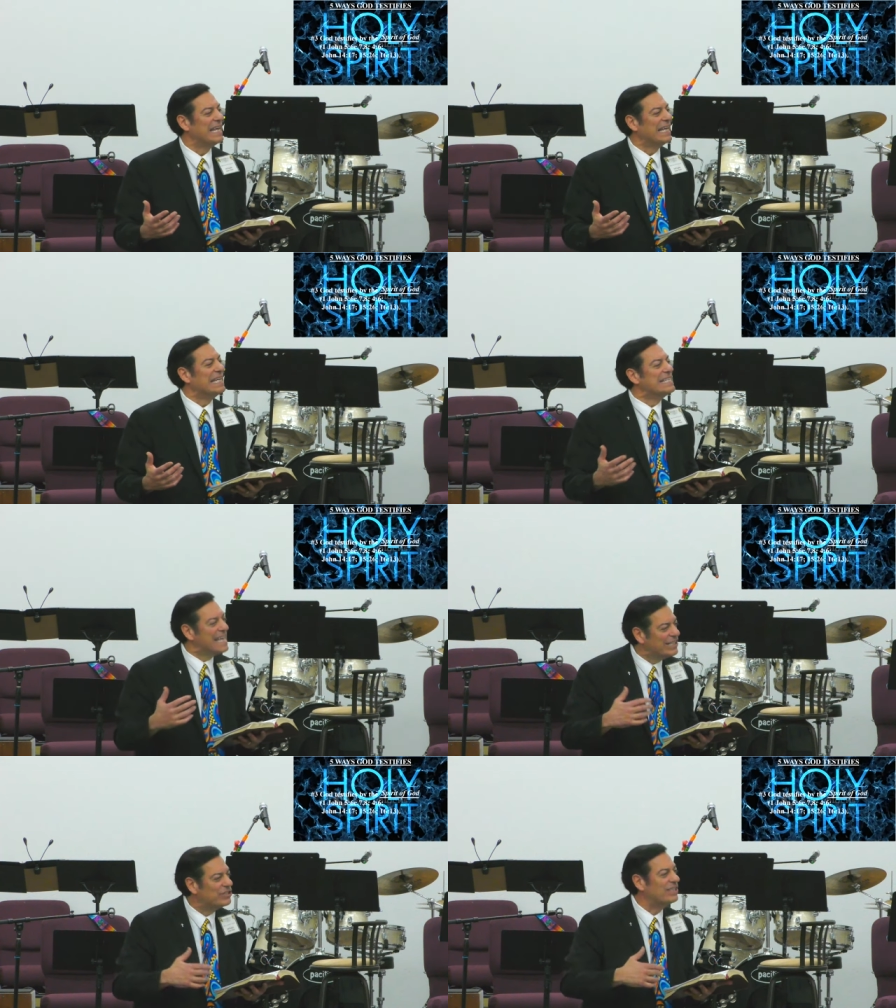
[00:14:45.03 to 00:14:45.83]

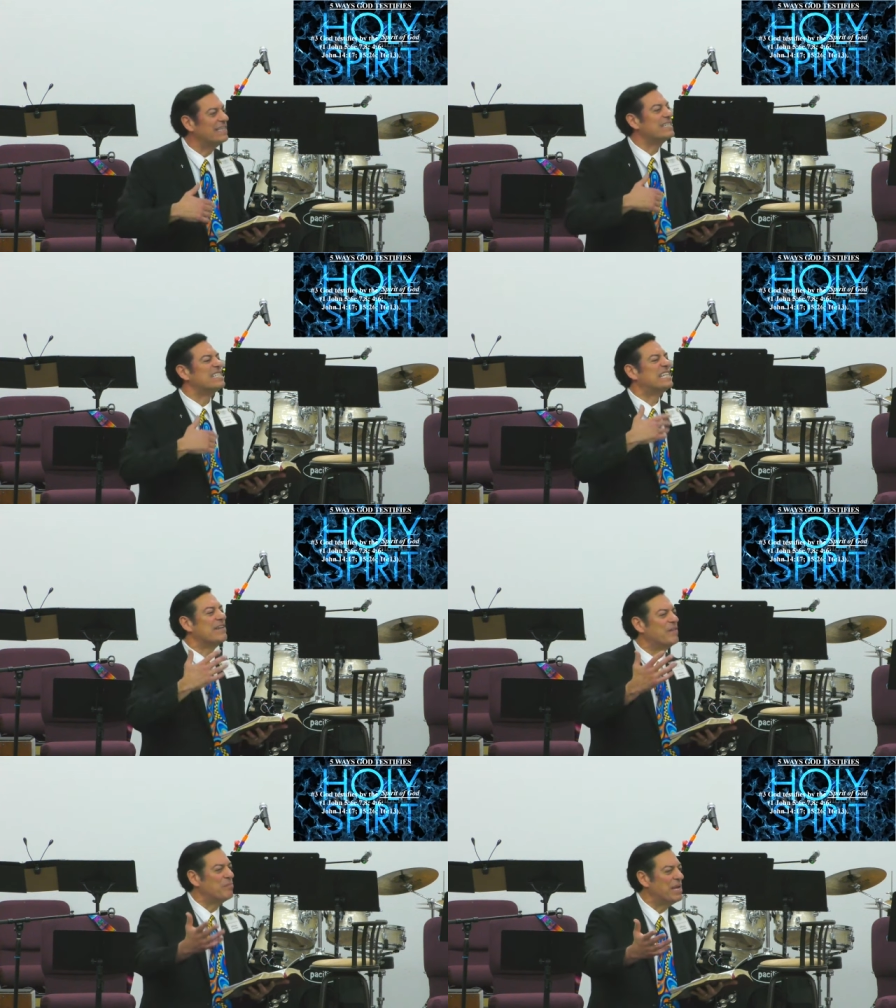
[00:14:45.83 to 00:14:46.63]
intentionally
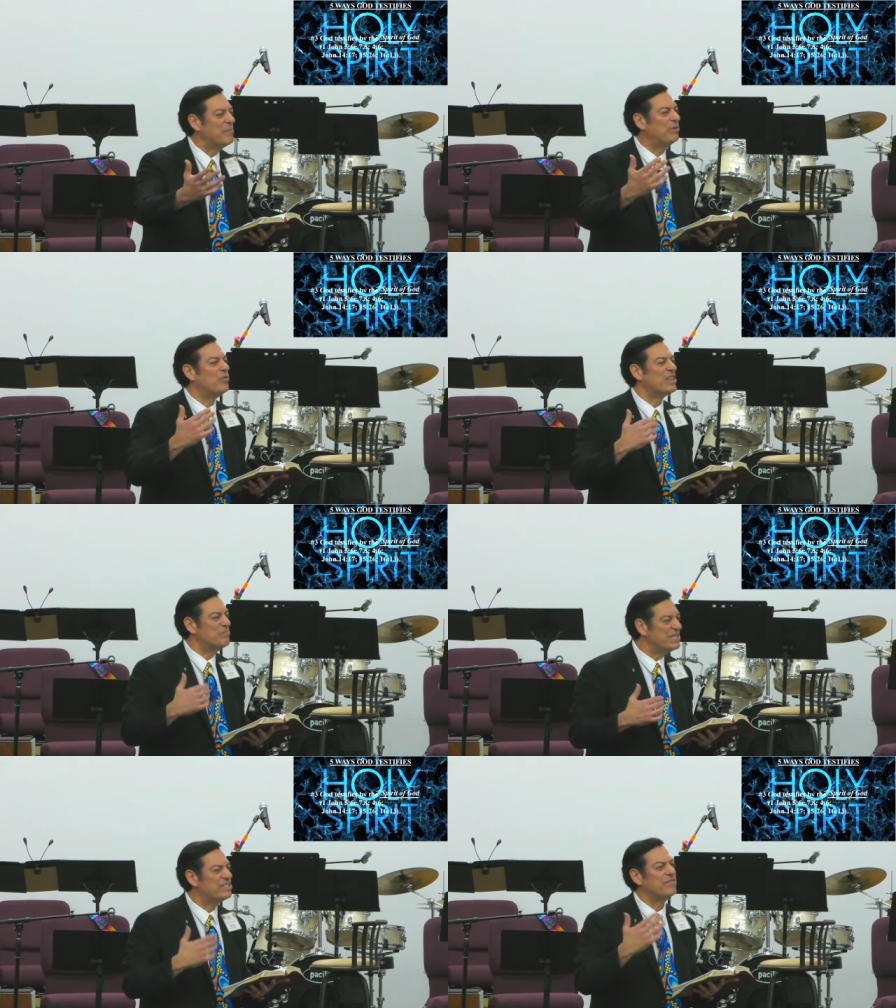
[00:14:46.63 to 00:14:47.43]
deceiving people with
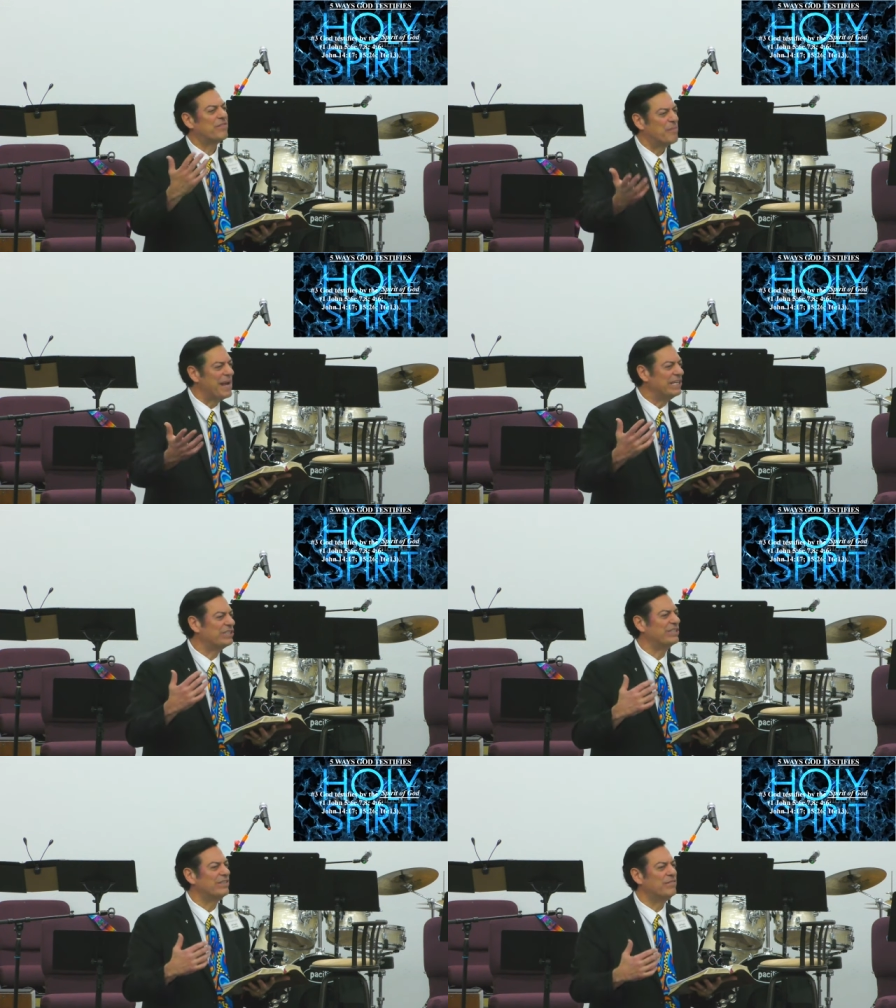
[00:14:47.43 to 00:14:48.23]

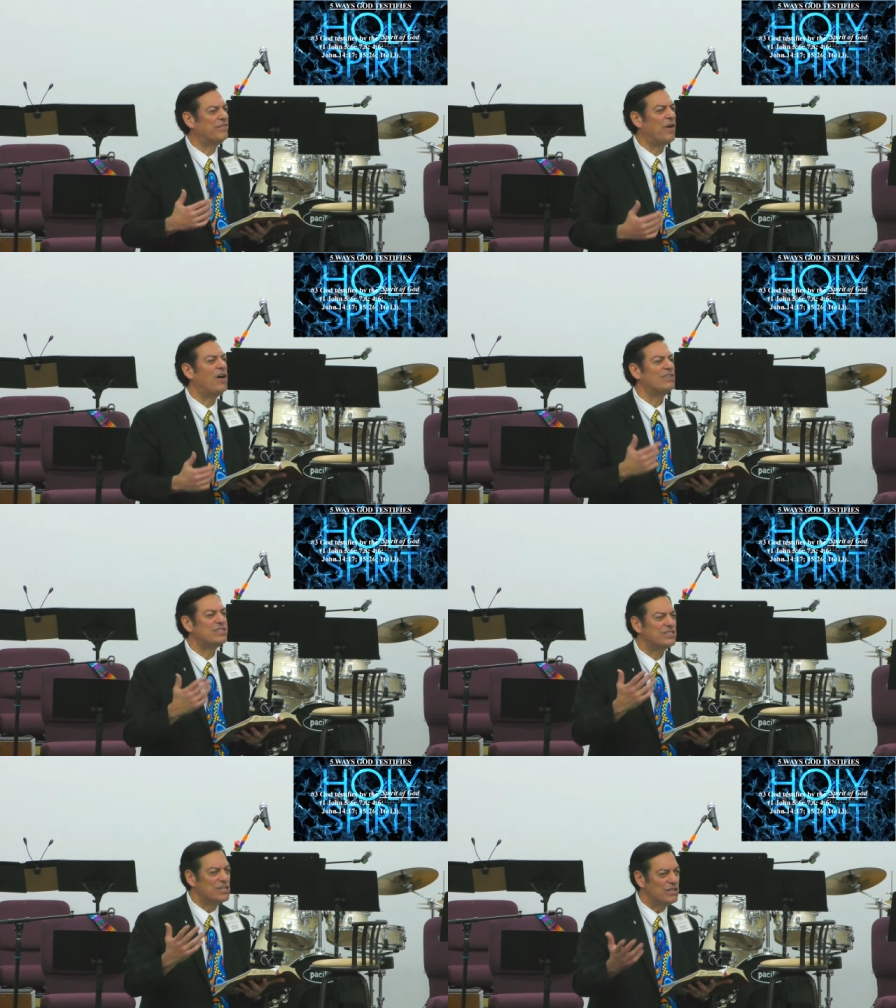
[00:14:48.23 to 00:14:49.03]
misinformation,
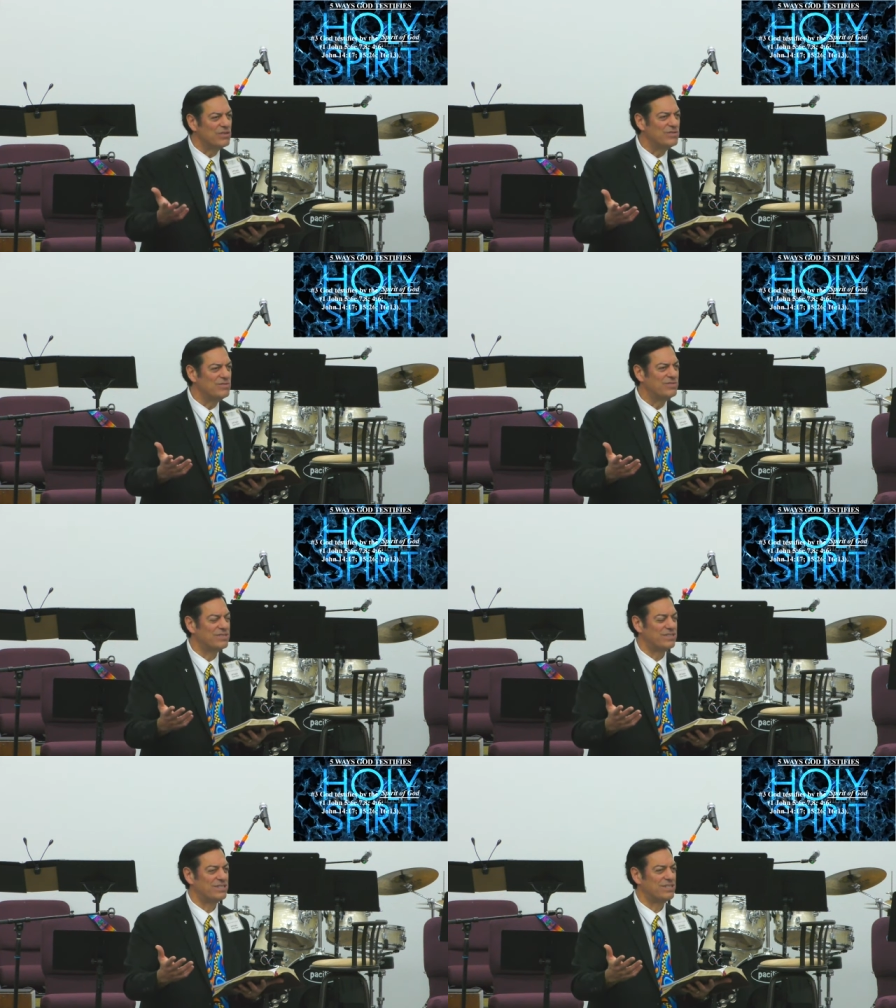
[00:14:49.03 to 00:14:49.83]
false
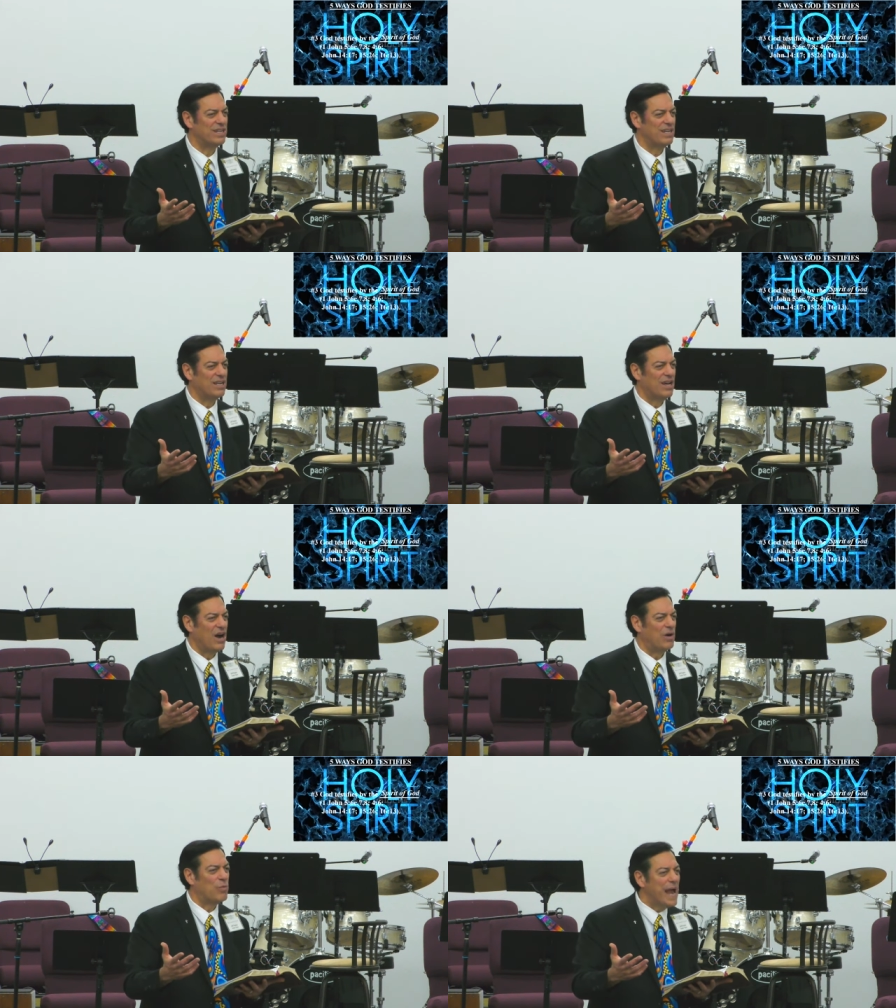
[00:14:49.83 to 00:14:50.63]
news,
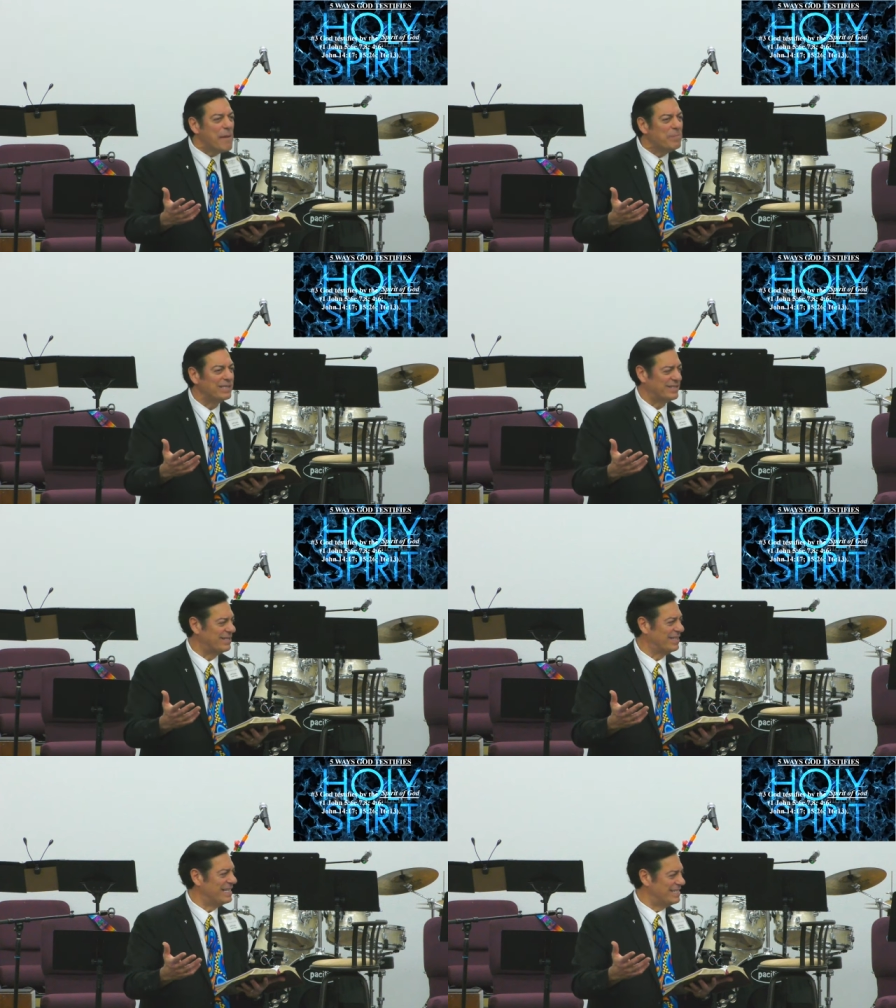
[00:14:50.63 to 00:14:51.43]
are rampant
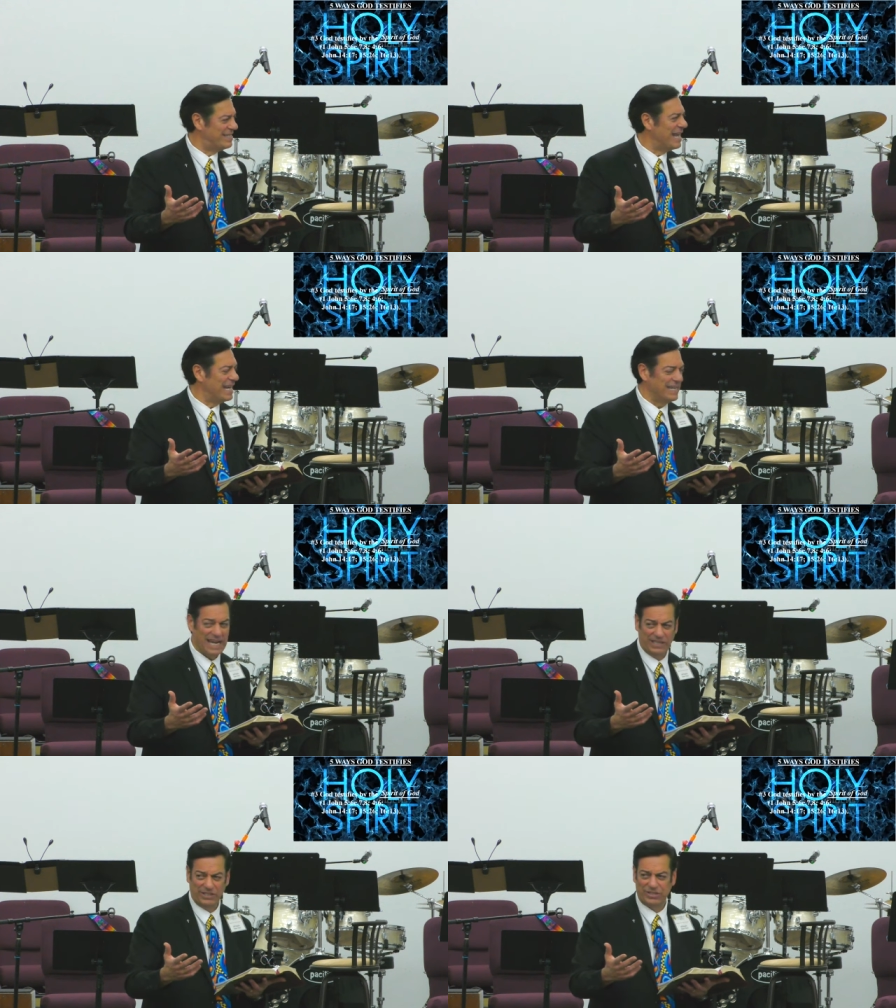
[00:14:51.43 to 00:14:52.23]
in this day and
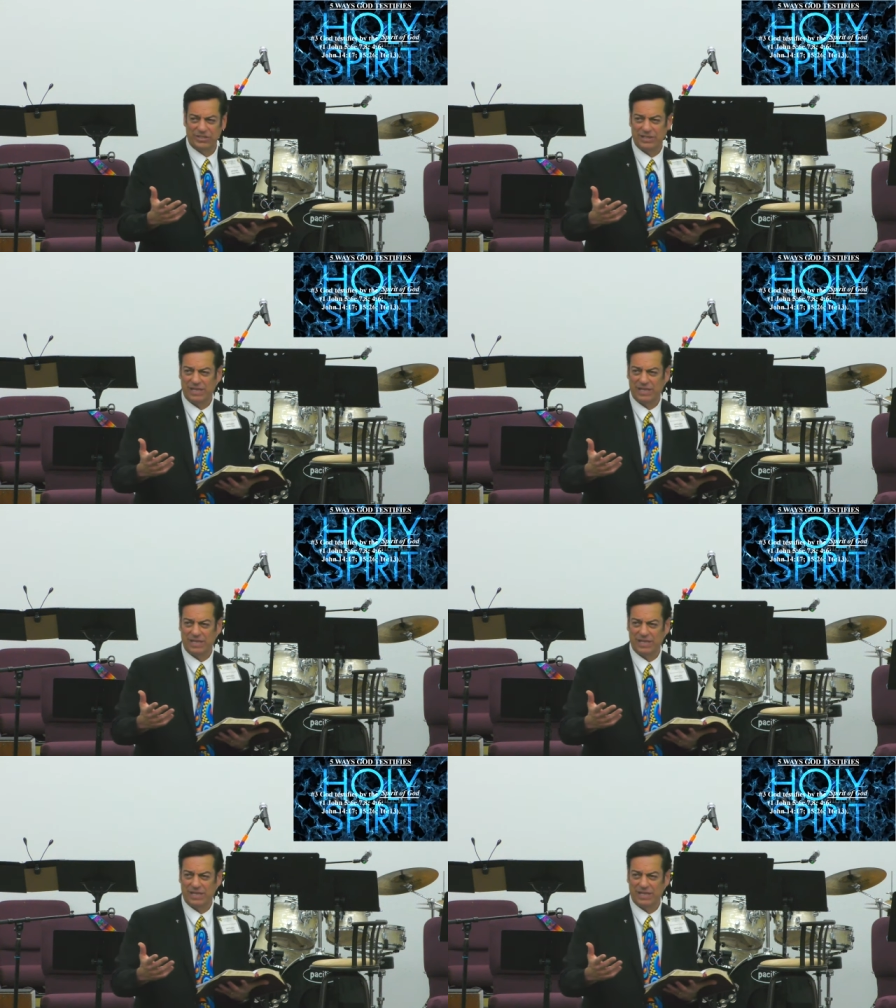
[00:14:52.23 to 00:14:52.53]
age.